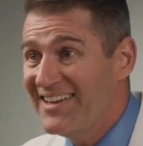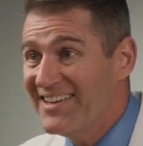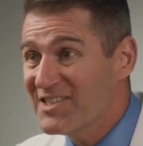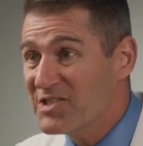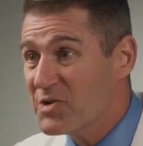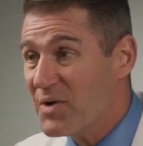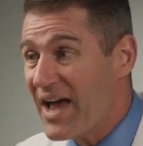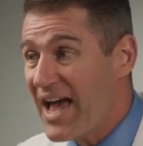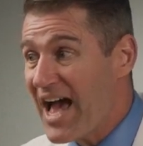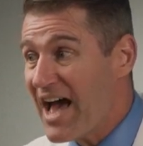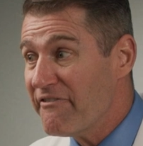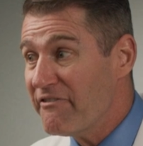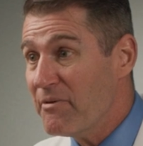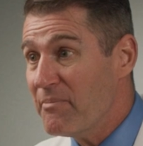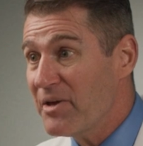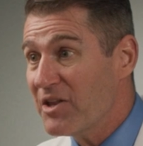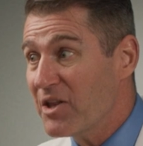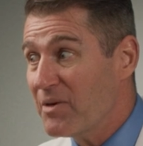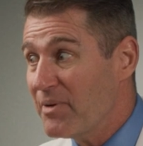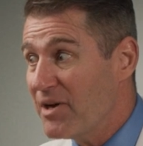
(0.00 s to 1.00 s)
So half a
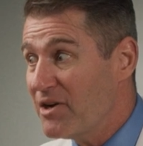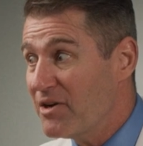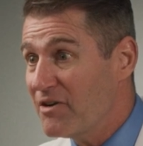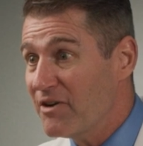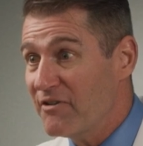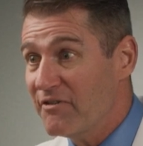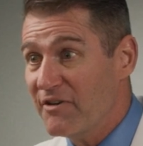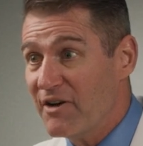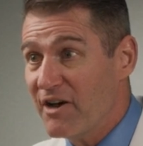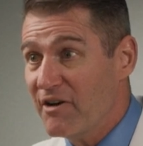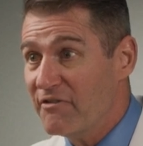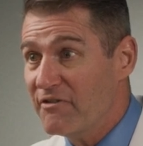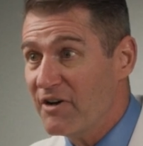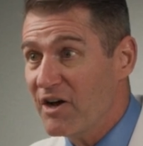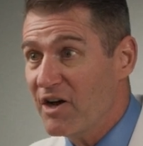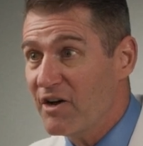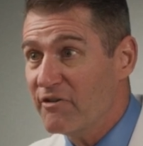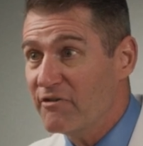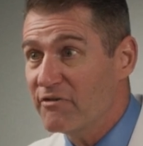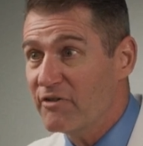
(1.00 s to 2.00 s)
millimeter of, of,
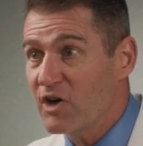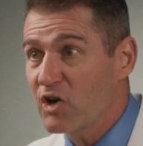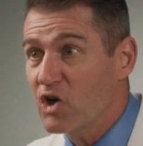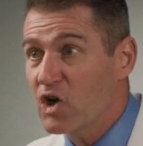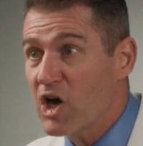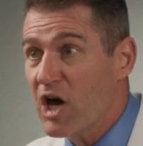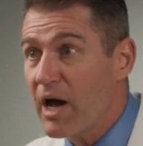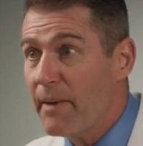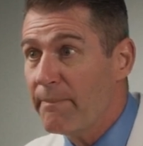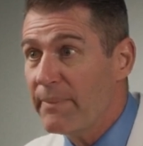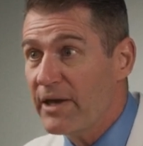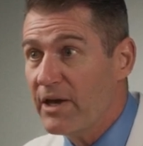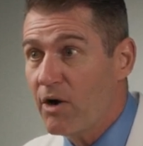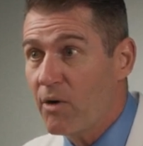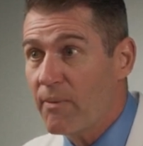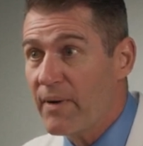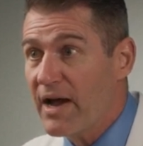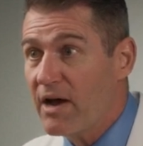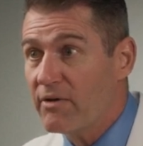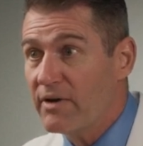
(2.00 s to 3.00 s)
of cupping
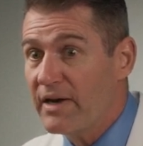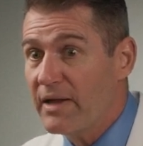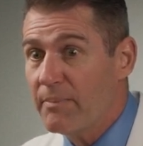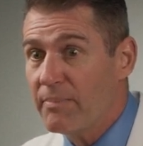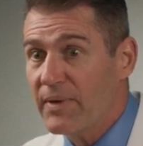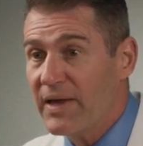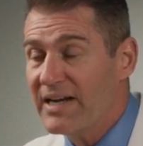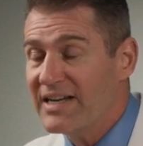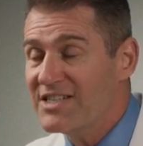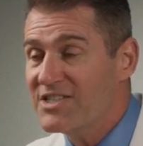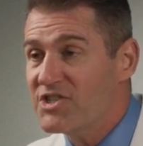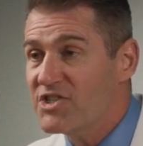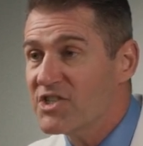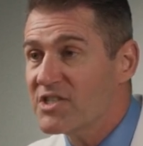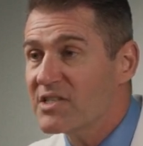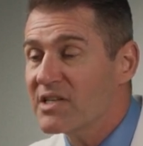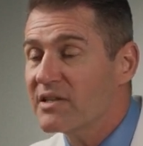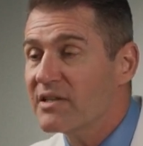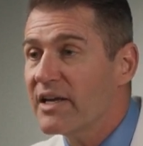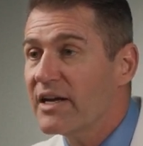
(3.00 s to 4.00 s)
around an implant is
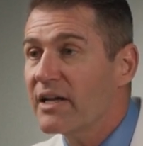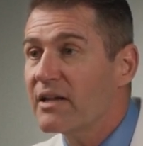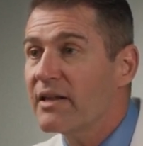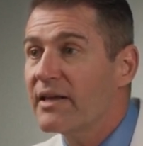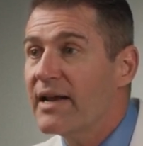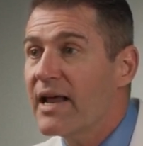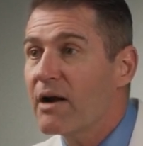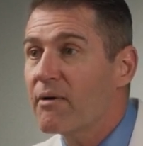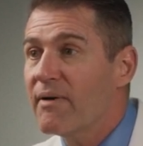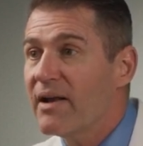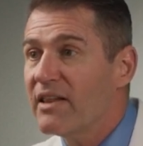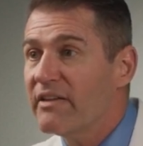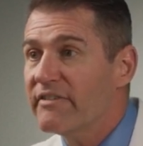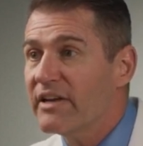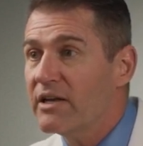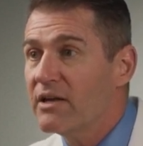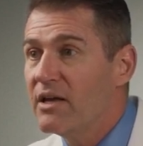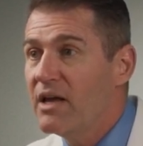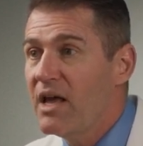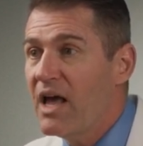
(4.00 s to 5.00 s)
just clinically not
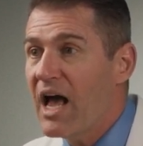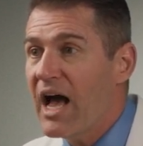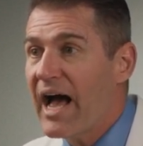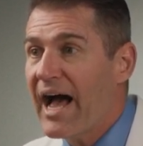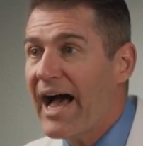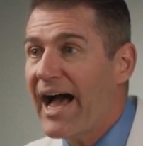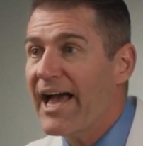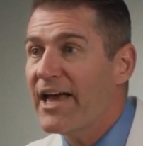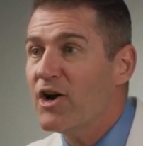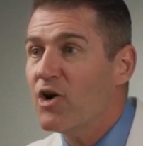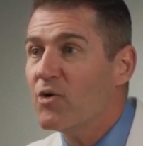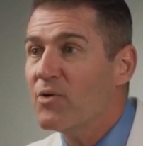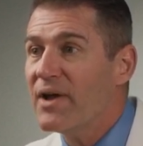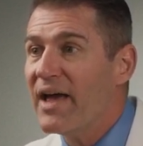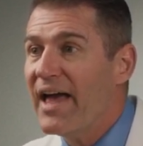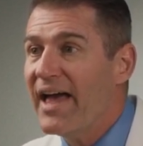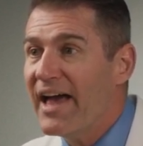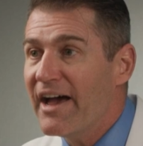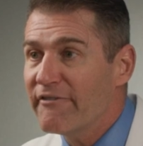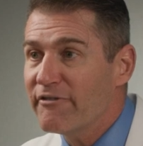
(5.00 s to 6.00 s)
relevant. I don't
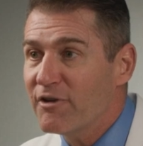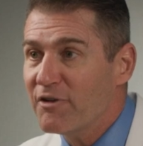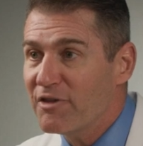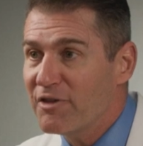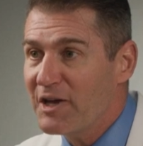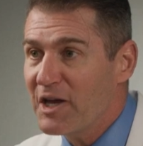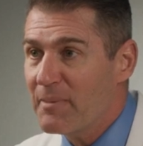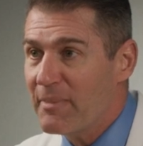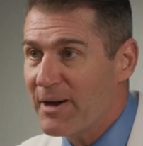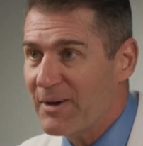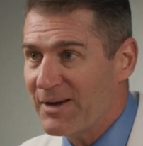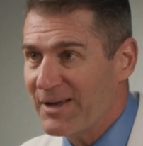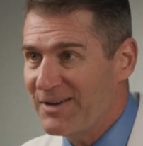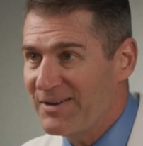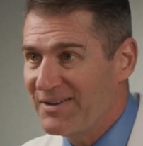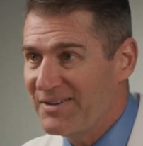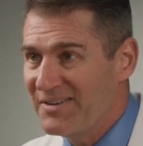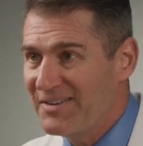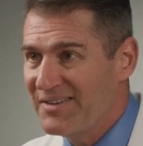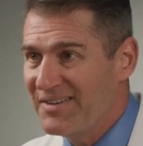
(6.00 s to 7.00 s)
ever think about it.
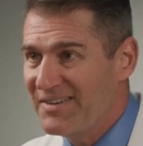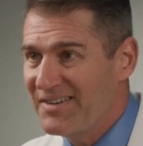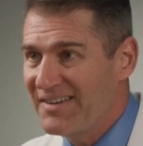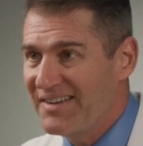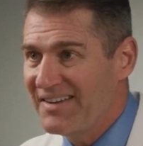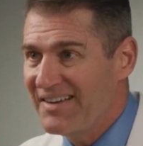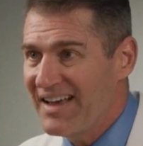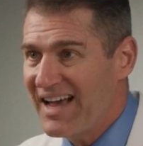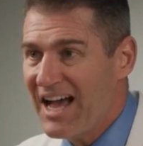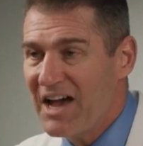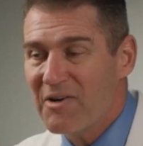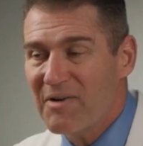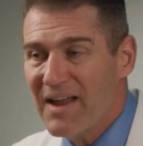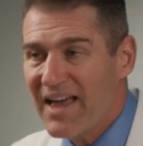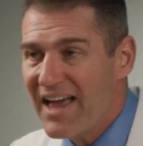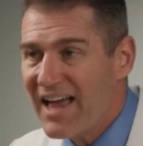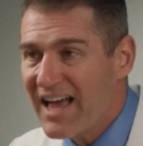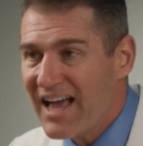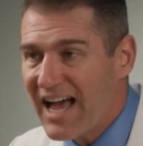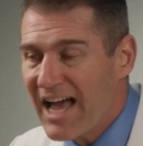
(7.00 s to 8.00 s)
I don't
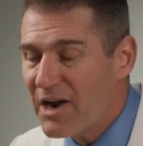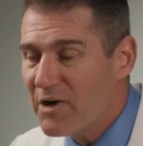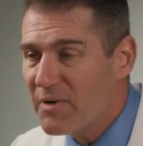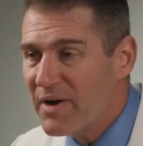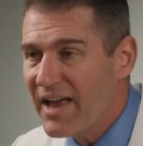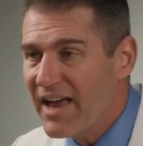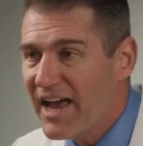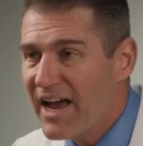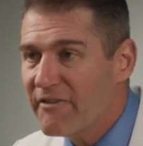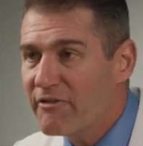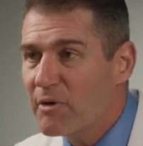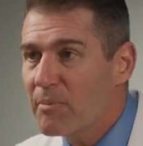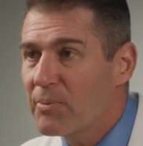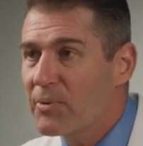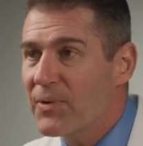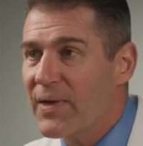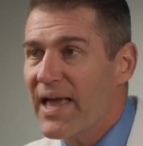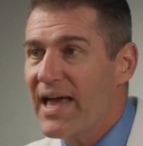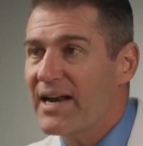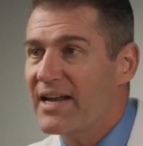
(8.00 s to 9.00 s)
I don't ever
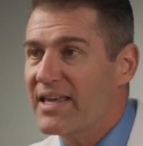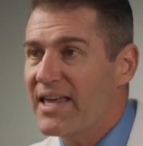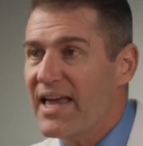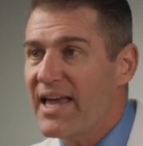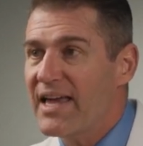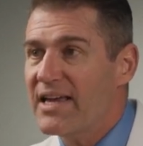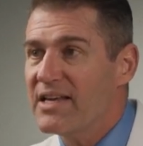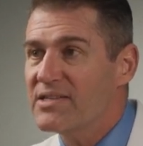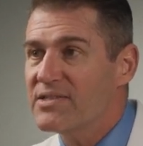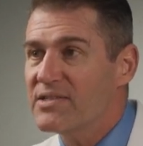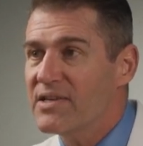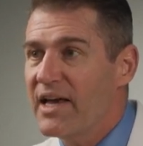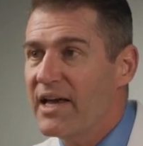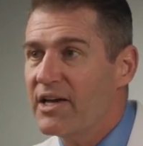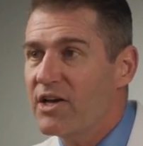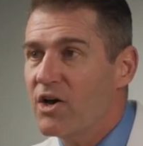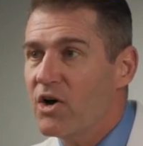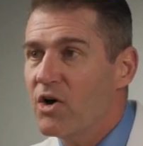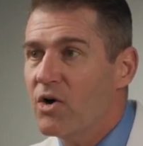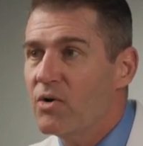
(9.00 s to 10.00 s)
plan a case
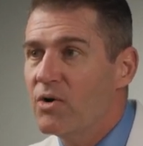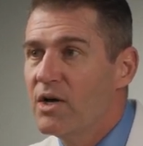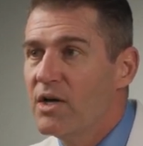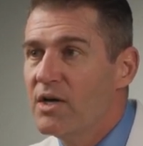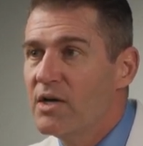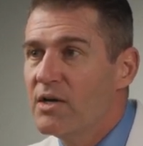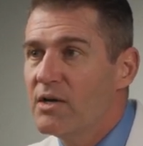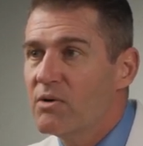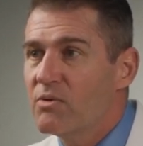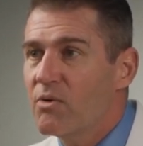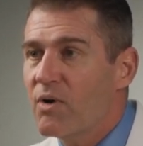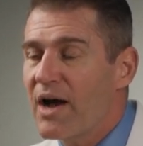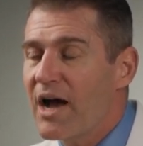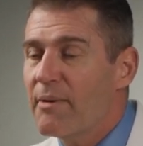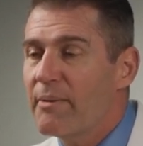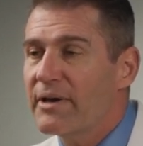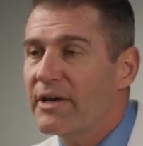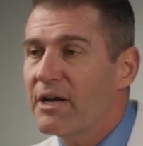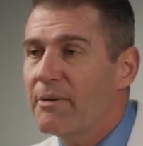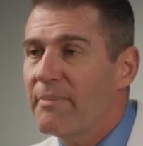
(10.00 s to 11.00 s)
and go, well, how
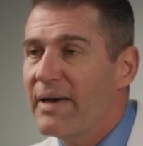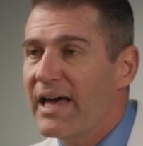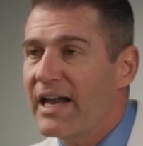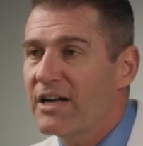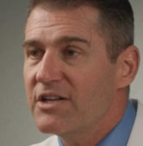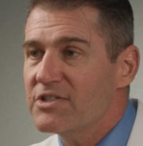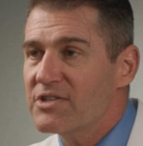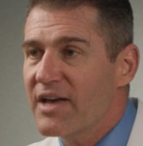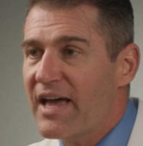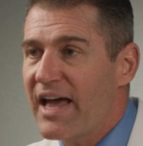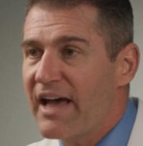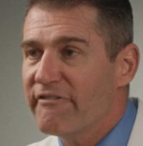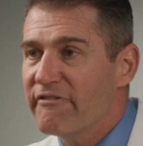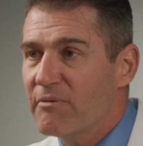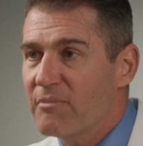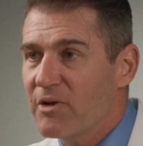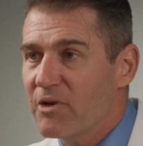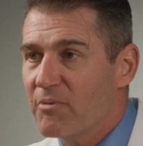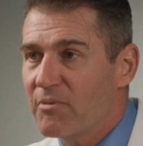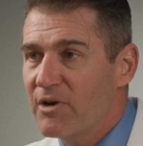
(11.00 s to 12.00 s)
am I going to manage a half
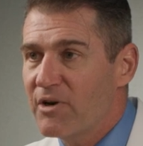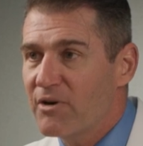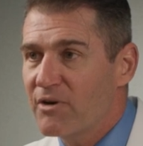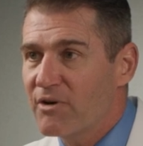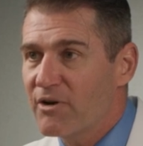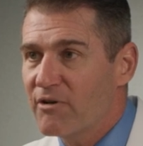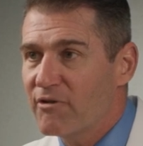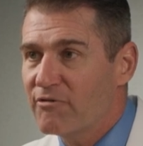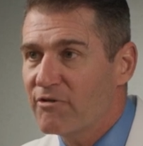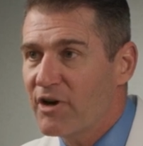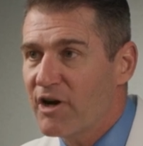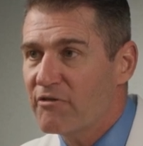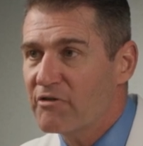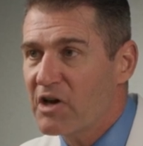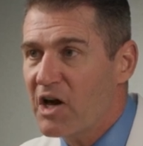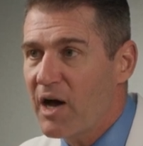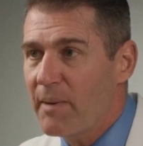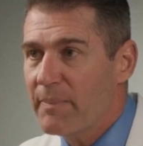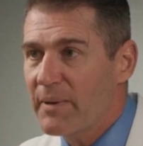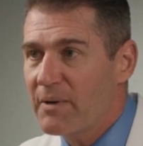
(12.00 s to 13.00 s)
a millimeter of, of
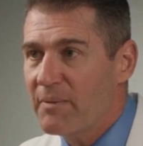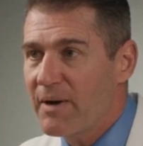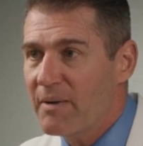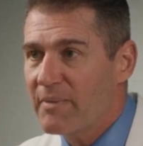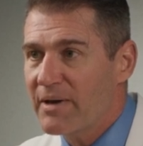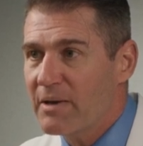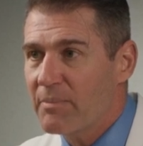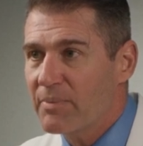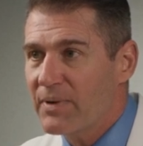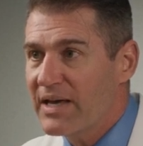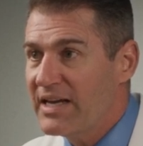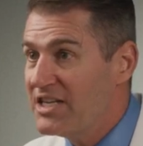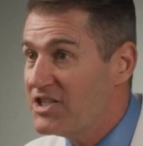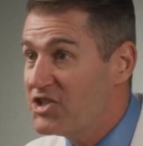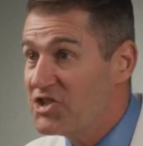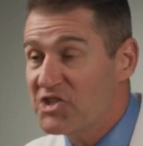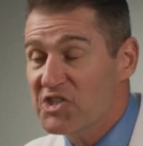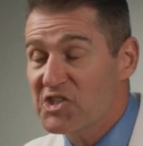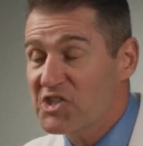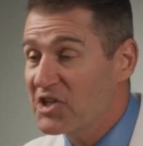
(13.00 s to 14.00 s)
cupping around my implant?
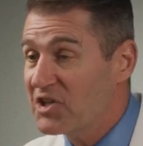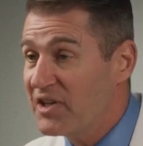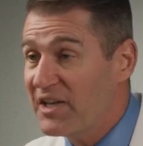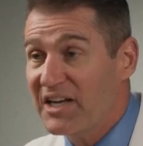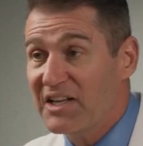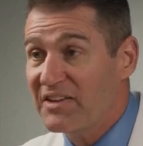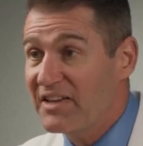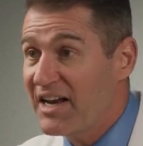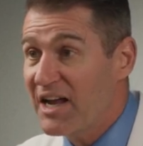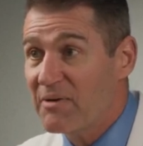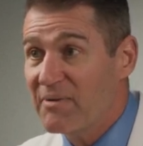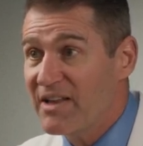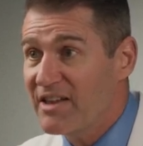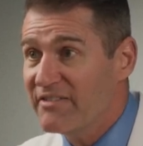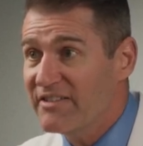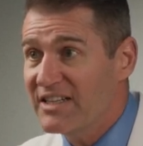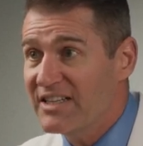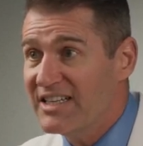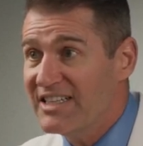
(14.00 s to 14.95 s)
It's just clinically not relevant.